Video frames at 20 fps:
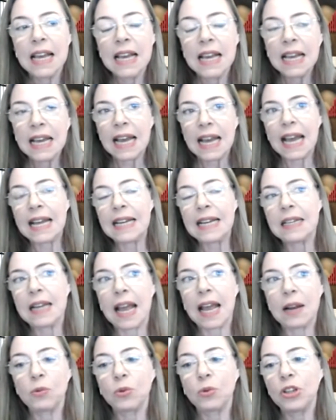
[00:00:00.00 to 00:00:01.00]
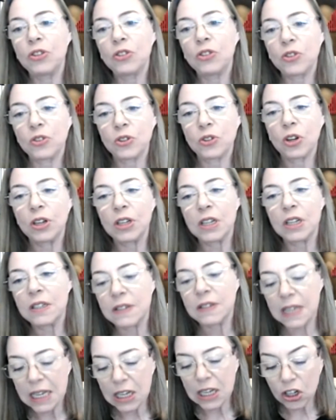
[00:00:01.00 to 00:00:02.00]
And we started
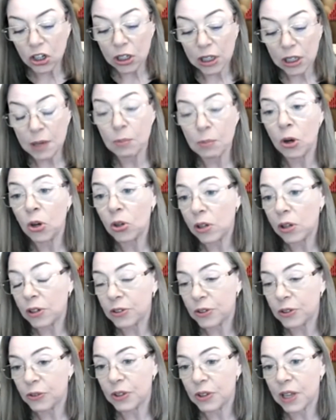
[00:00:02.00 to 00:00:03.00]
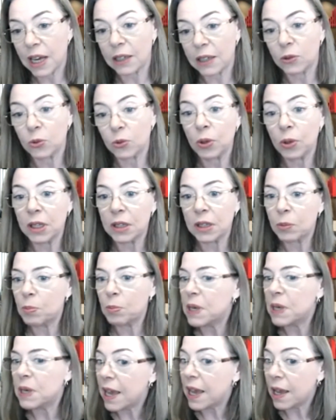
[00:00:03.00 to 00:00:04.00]
seeing early models of that with
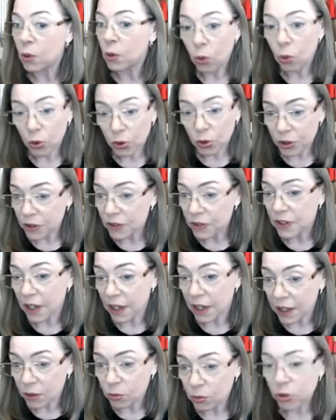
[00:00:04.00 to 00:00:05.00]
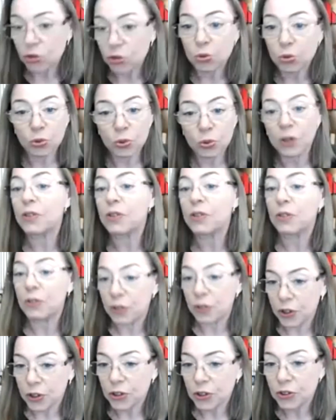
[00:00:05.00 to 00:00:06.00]
BA Waterside, which was one of the
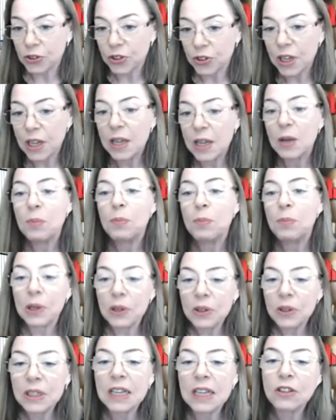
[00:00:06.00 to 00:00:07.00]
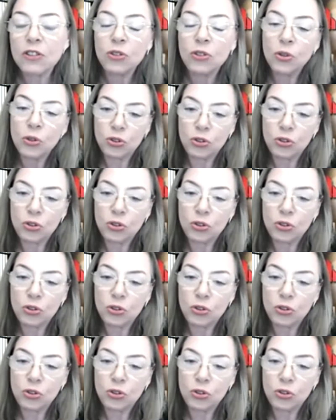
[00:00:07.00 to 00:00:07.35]
first buildings to